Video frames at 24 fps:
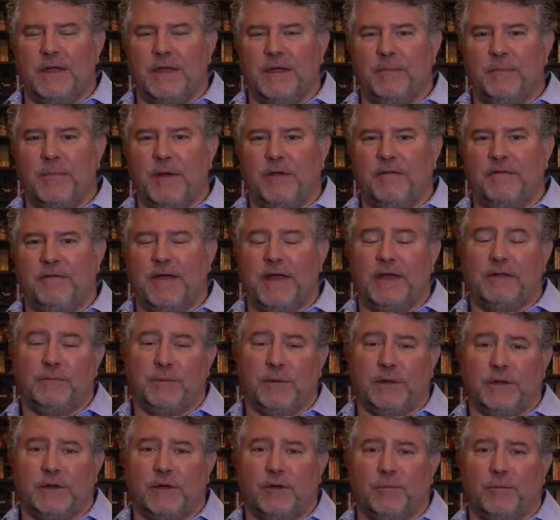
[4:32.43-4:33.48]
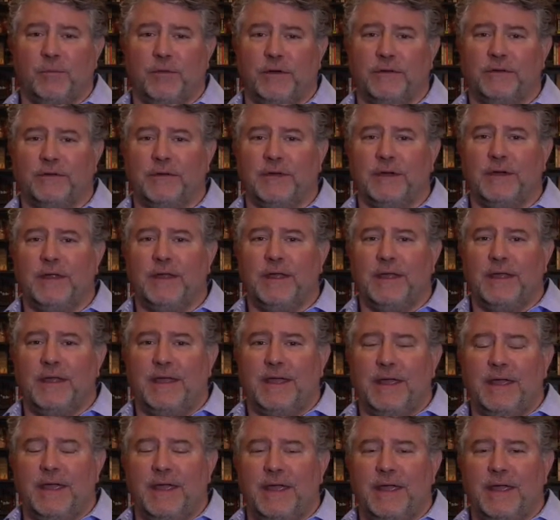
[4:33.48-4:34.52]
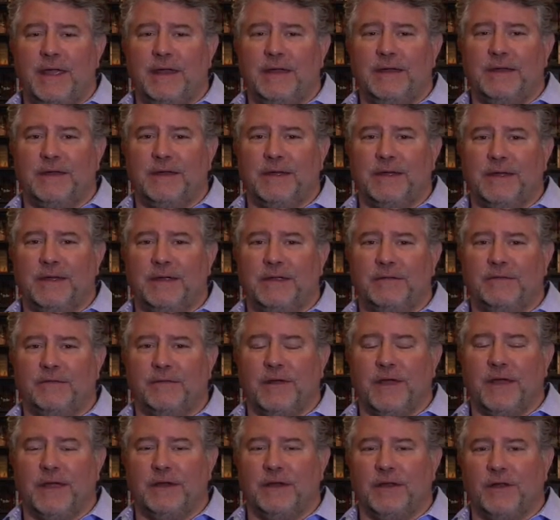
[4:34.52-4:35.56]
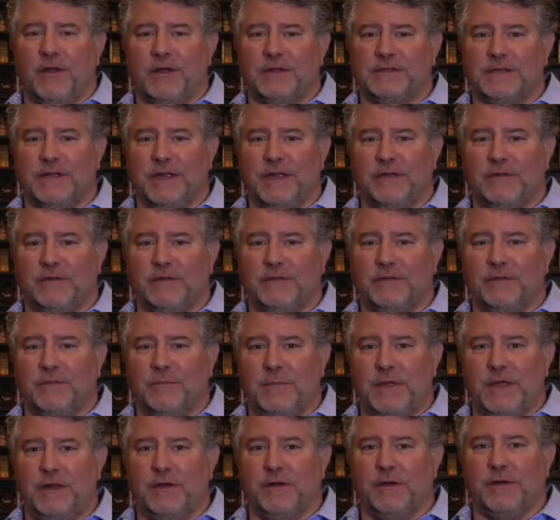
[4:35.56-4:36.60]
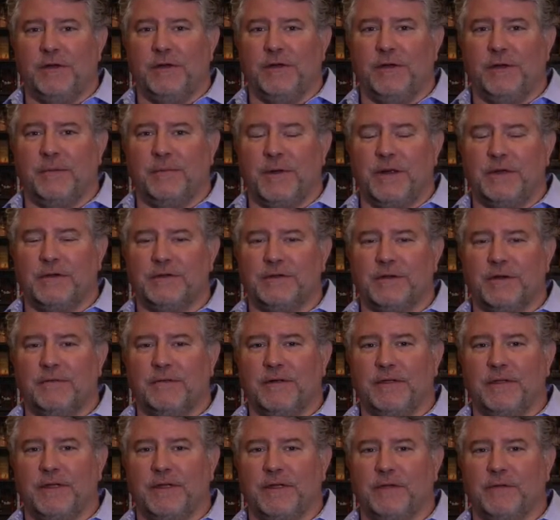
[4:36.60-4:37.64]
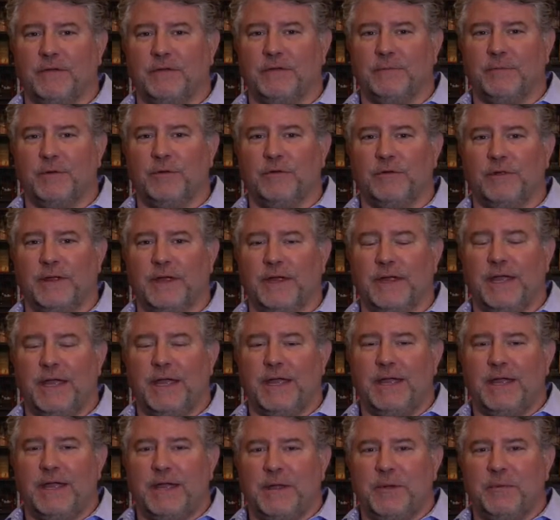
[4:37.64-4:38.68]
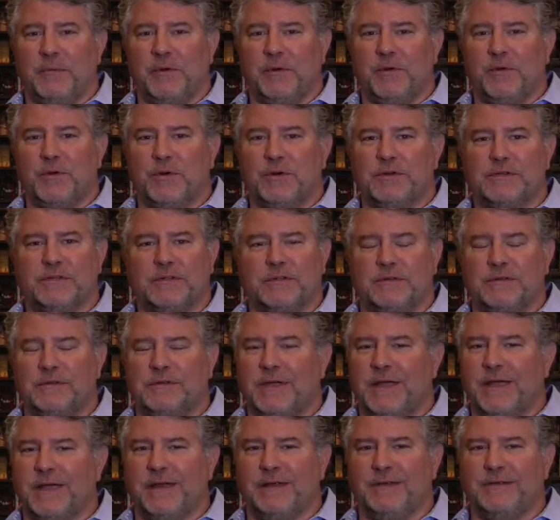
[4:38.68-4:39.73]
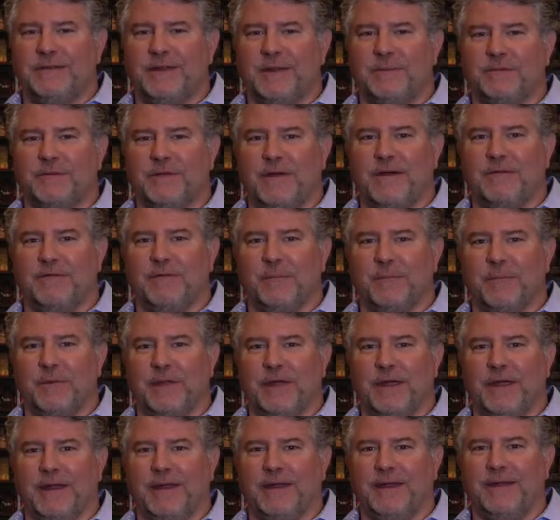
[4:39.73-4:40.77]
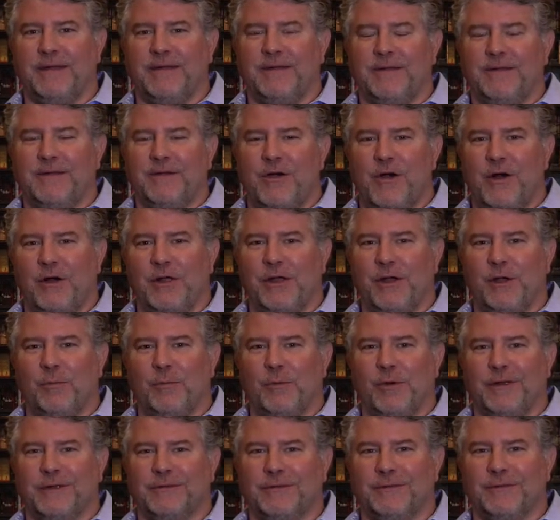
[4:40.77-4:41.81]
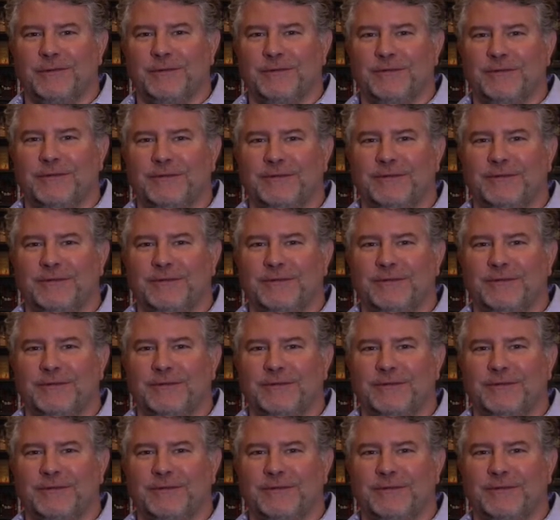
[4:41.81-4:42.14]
Belfast political prison, and he's flying to Los Angeles to meet her and make sure everything goes smoothly. But of course, the second he steps off the plane, all hell breaks loose.